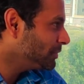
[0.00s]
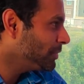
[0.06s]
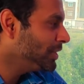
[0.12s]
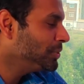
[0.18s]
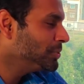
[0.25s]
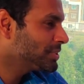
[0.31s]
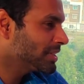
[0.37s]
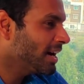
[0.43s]
When
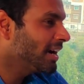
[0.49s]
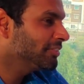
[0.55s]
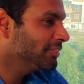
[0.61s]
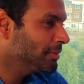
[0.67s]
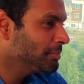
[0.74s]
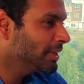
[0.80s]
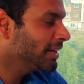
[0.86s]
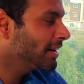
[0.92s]
you start
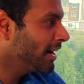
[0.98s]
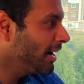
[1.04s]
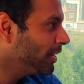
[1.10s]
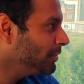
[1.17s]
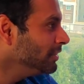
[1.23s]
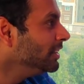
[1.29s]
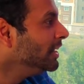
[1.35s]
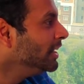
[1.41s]
from the
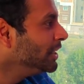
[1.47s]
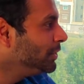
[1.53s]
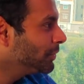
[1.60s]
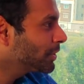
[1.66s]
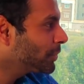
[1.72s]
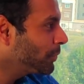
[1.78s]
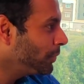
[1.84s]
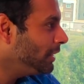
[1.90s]
ground,
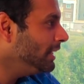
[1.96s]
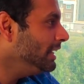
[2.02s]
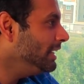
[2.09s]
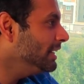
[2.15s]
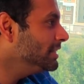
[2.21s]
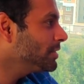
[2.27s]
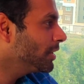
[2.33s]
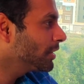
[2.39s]
your
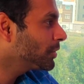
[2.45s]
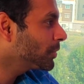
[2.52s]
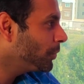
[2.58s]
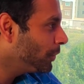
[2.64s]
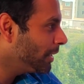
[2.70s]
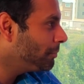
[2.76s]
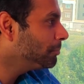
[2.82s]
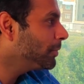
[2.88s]
colleagues or
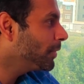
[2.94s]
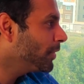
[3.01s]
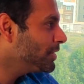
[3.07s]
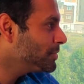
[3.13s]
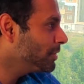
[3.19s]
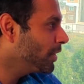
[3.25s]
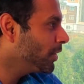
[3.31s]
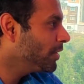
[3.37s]

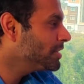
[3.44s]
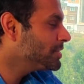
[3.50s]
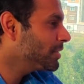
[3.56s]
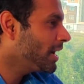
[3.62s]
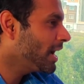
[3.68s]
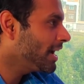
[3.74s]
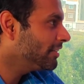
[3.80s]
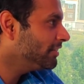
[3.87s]
co-employees will
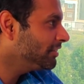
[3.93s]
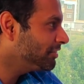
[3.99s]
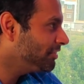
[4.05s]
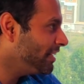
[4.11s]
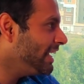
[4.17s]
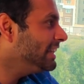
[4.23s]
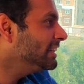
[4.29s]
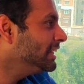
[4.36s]
also have a
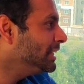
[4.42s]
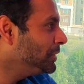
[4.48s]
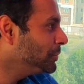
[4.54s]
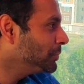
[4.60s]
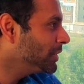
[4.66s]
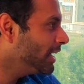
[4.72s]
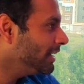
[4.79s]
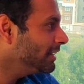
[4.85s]
faith in
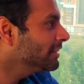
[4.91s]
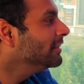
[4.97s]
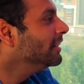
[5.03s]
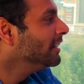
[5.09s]
you, that